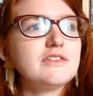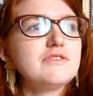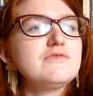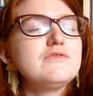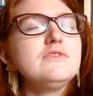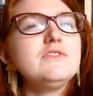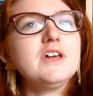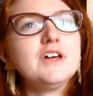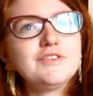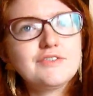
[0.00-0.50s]

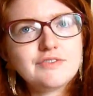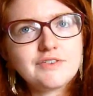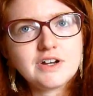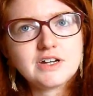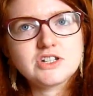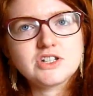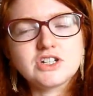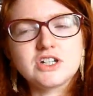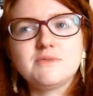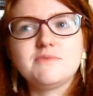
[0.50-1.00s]
through their
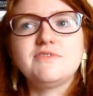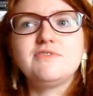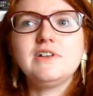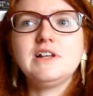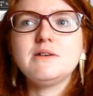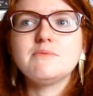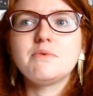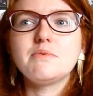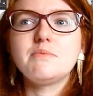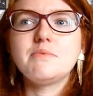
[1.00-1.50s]
friendship,
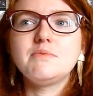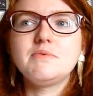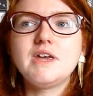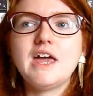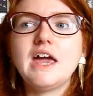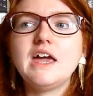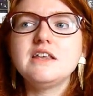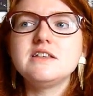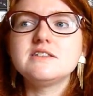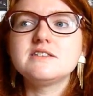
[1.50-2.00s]
Philip
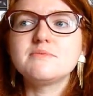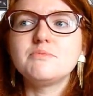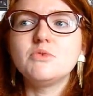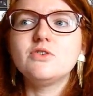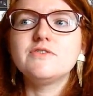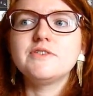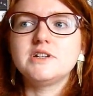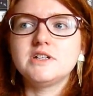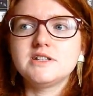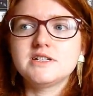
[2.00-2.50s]
gains
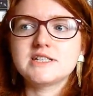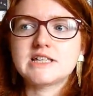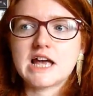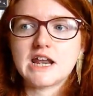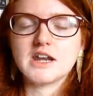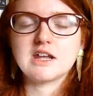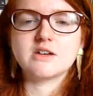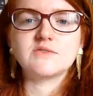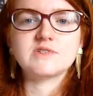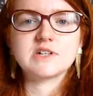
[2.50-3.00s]
more of an
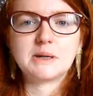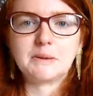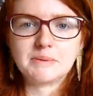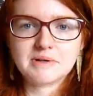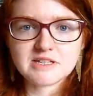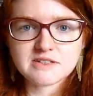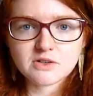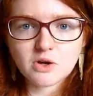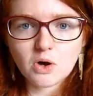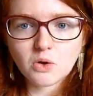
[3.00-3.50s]
understanding of
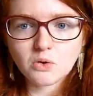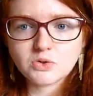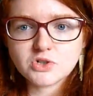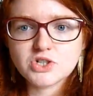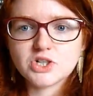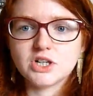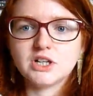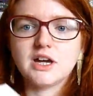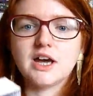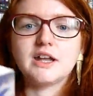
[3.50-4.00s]
Japanese
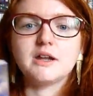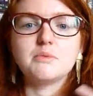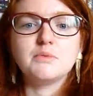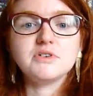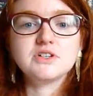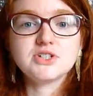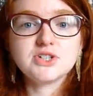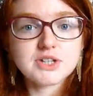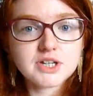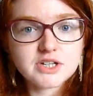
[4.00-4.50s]
culture and
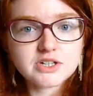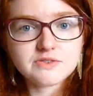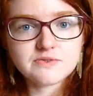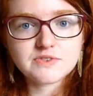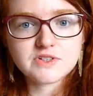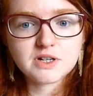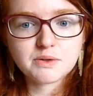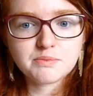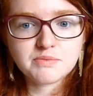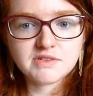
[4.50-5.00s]

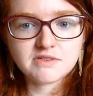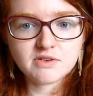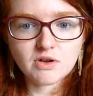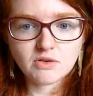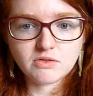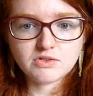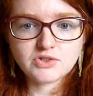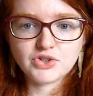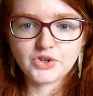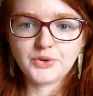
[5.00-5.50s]
appreciation for Japanese
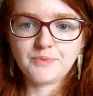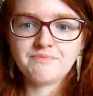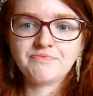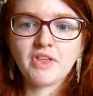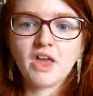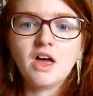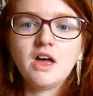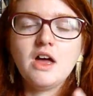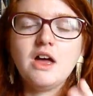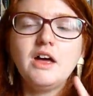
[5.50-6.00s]
culture.
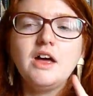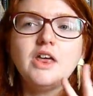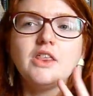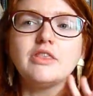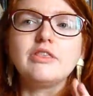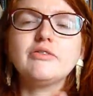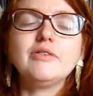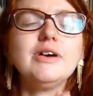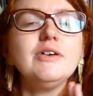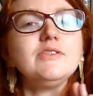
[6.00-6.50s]

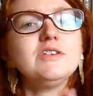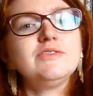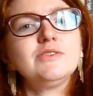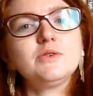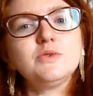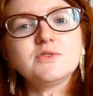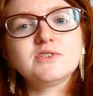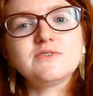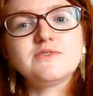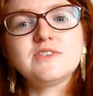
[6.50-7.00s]
Throughout the
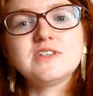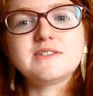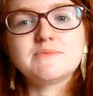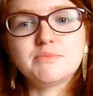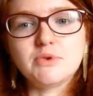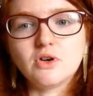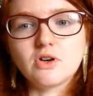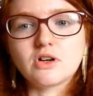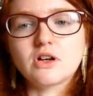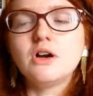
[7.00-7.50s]
course of this
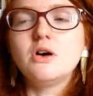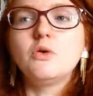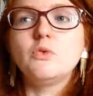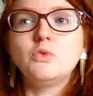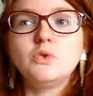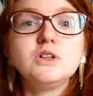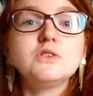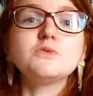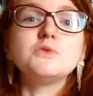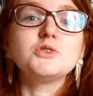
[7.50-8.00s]
book,
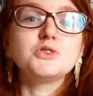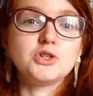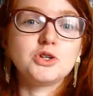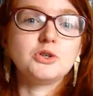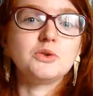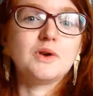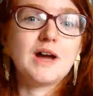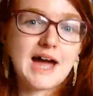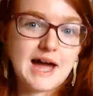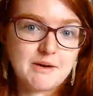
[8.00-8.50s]
World War
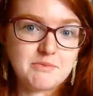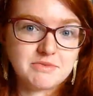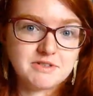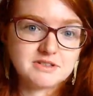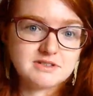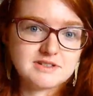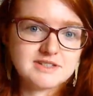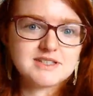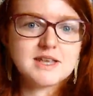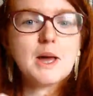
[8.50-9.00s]
II
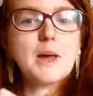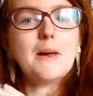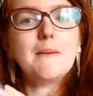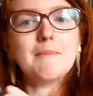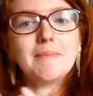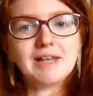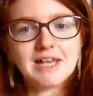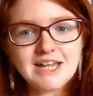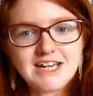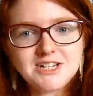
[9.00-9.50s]
happens.
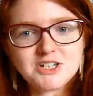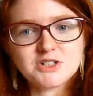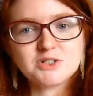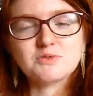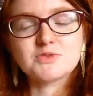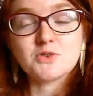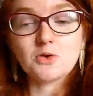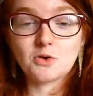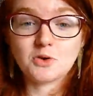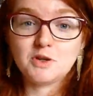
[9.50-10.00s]

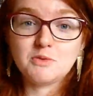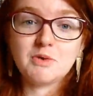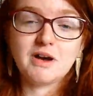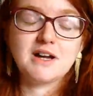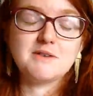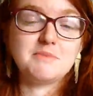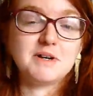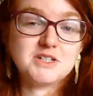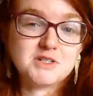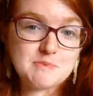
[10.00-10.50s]
Malaysia was
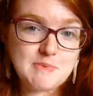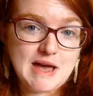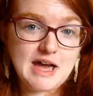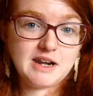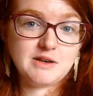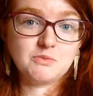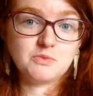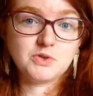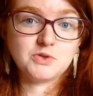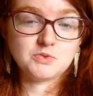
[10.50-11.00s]
occupied by
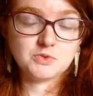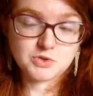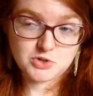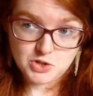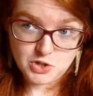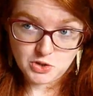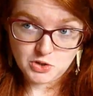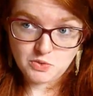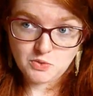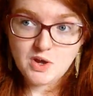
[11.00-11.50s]
Japan in World War
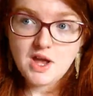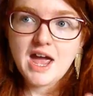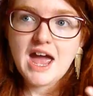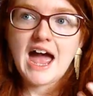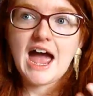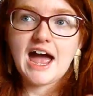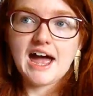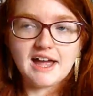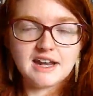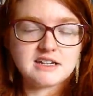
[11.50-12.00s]
II,
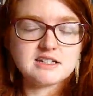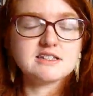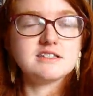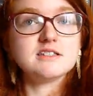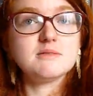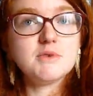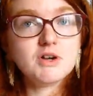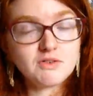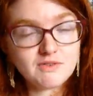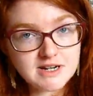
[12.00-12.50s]
and
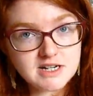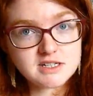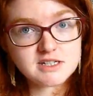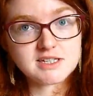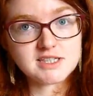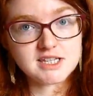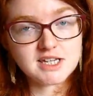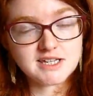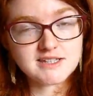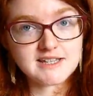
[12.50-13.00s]
some
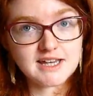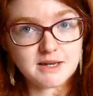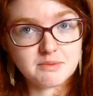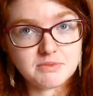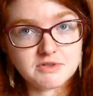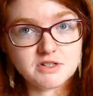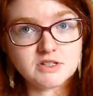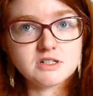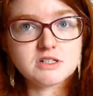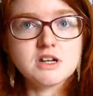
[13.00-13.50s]
horrendous things
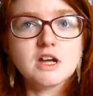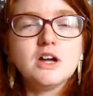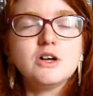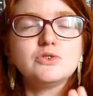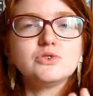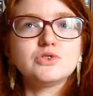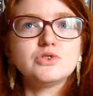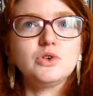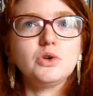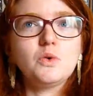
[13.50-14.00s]
happened.
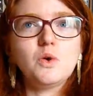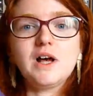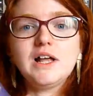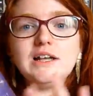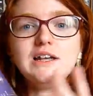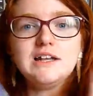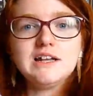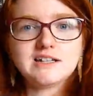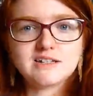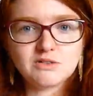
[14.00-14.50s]
So a
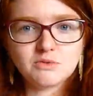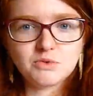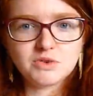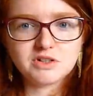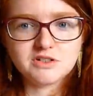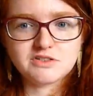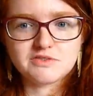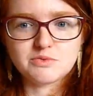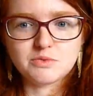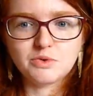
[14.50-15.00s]
little
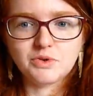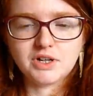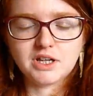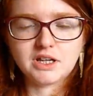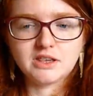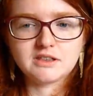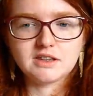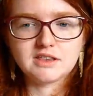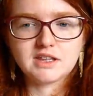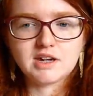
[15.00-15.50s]
word of
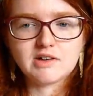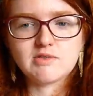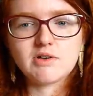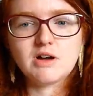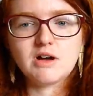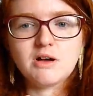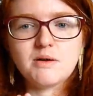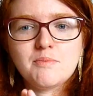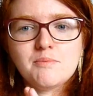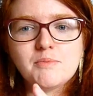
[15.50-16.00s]
warning that there
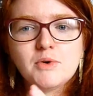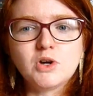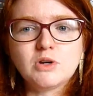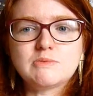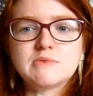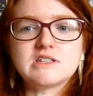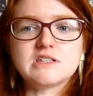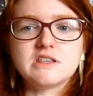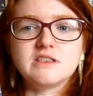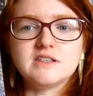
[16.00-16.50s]
are
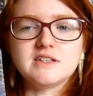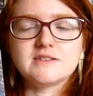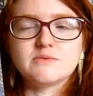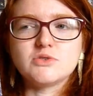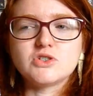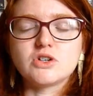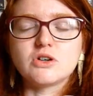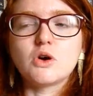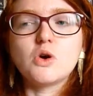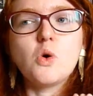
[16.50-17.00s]
moments in this
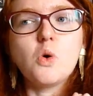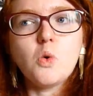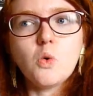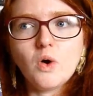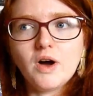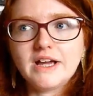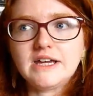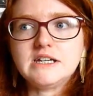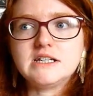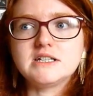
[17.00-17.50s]
which are
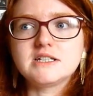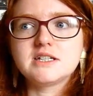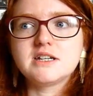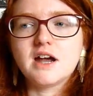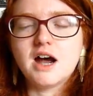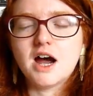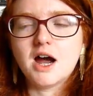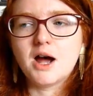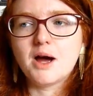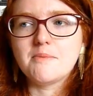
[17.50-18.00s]
quite
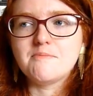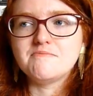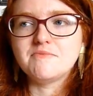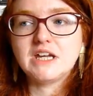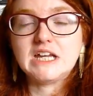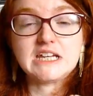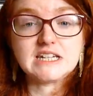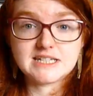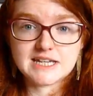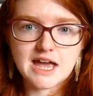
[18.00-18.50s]

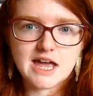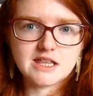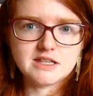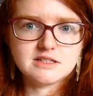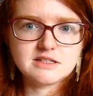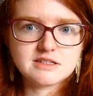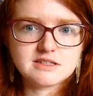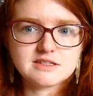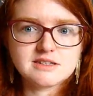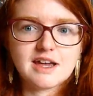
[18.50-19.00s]

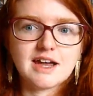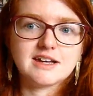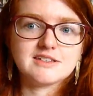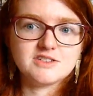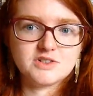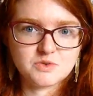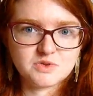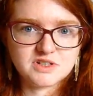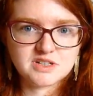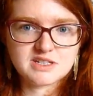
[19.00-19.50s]
intense,
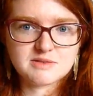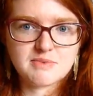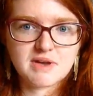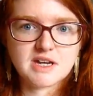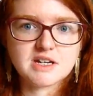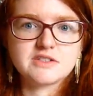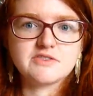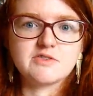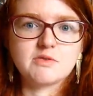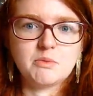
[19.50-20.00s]
as you would
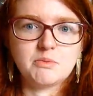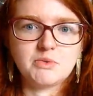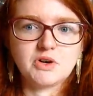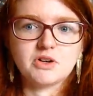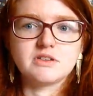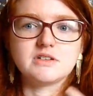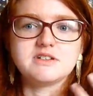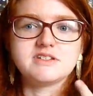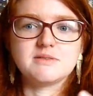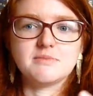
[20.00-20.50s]
expect for a
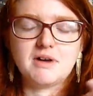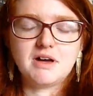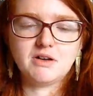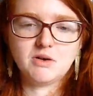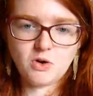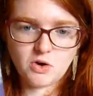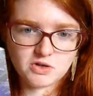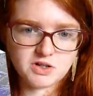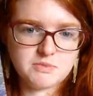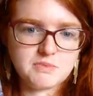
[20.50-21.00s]
book that is
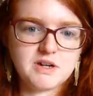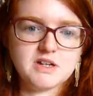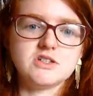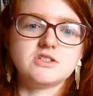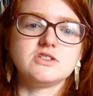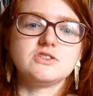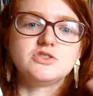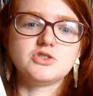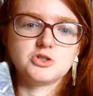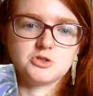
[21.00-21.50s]
about
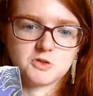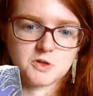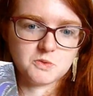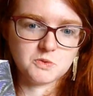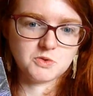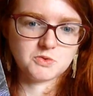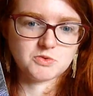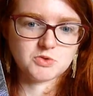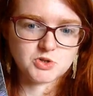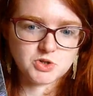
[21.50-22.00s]
occupation during
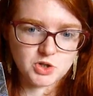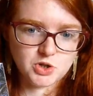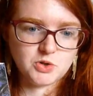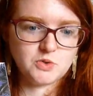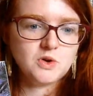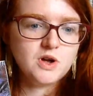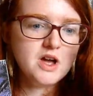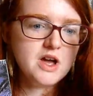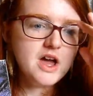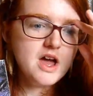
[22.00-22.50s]
World War II.